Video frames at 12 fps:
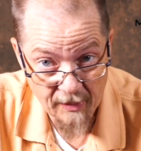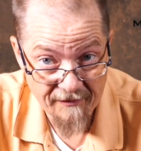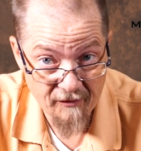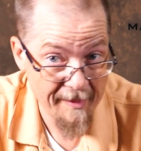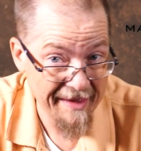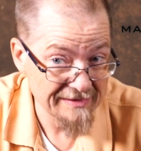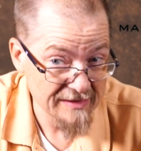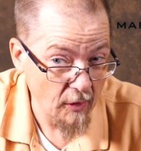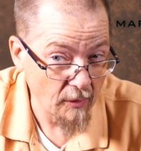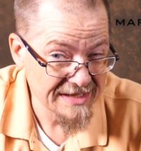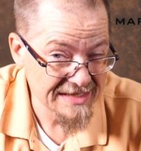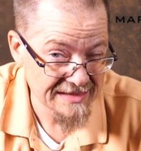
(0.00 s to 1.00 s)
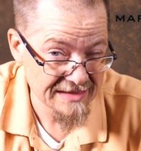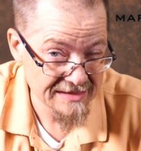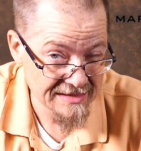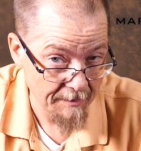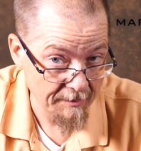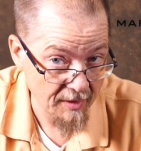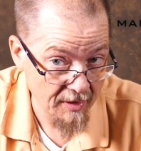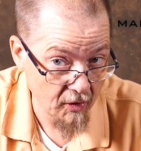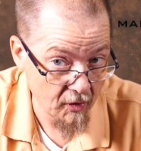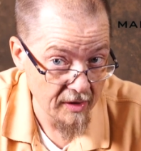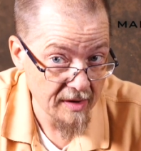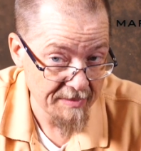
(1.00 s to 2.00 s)
whatever my lowest number
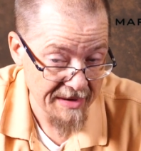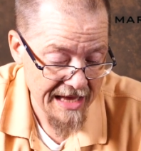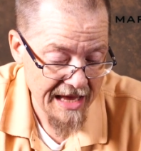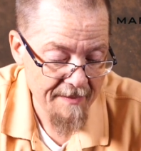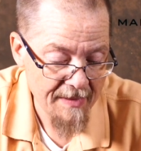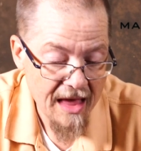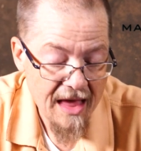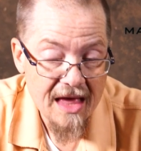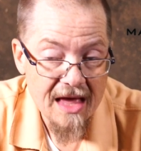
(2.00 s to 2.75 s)
could be,